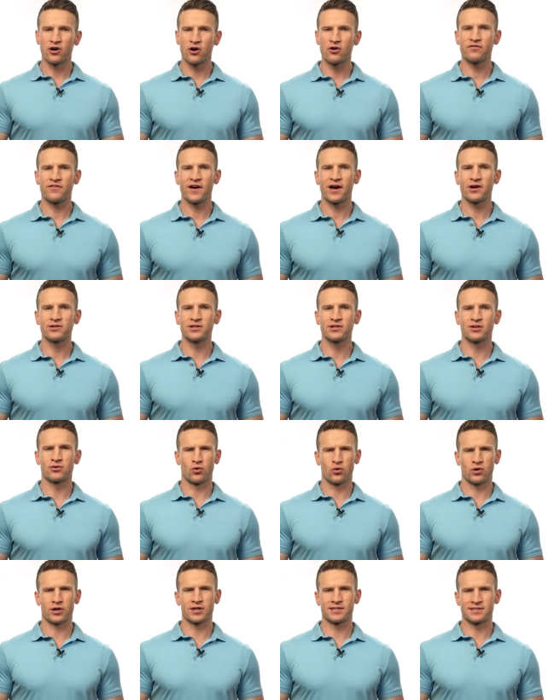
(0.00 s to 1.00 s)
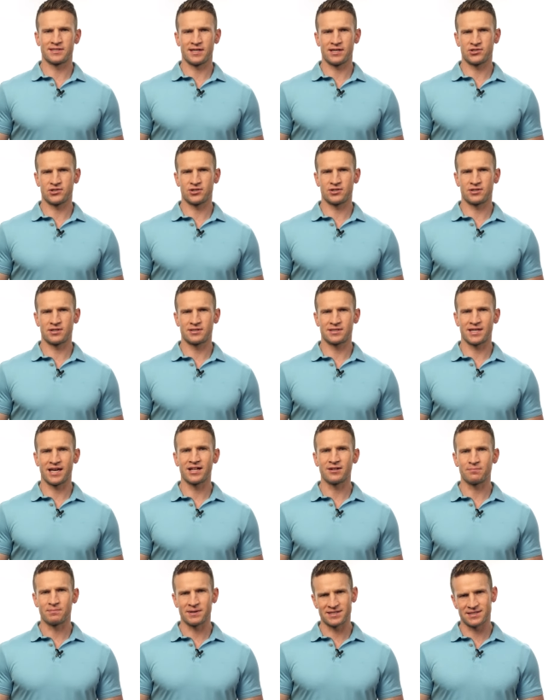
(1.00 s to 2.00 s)
co-founded an organization to
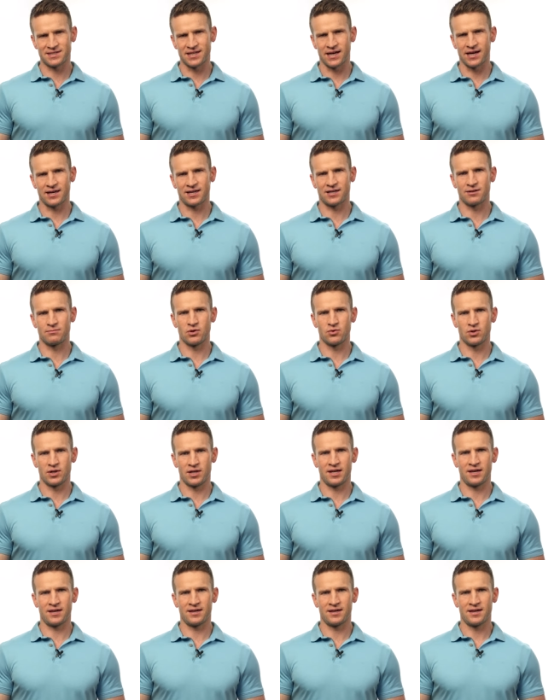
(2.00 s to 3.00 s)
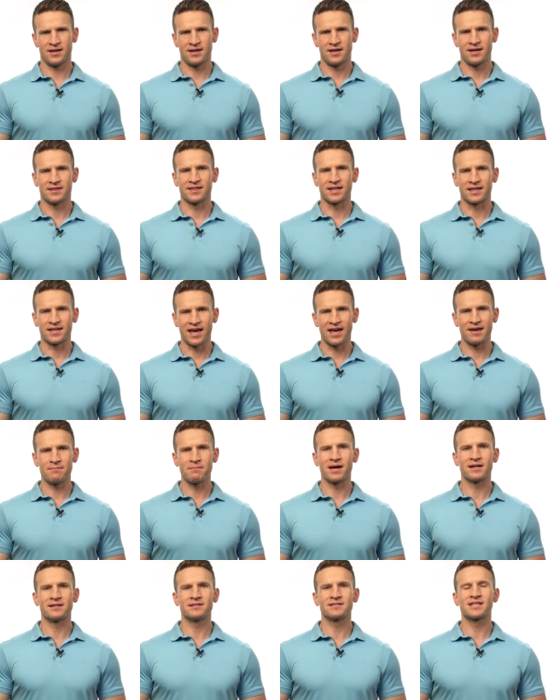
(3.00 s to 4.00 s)
help his dying community the Gay
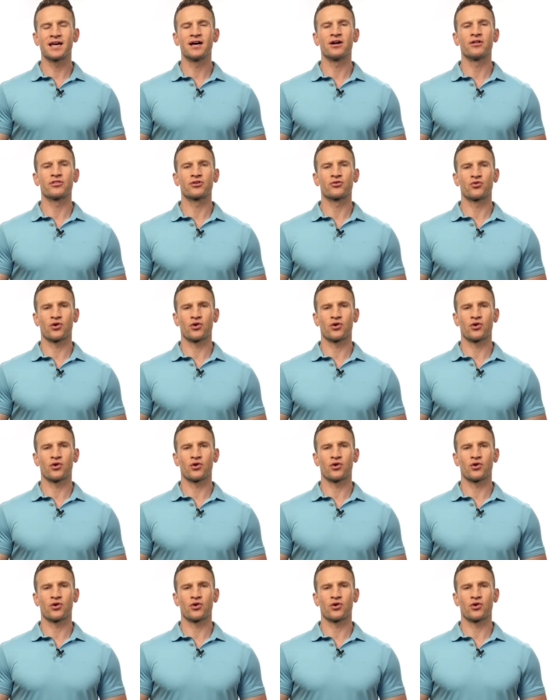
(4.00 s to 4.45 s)
Men's Health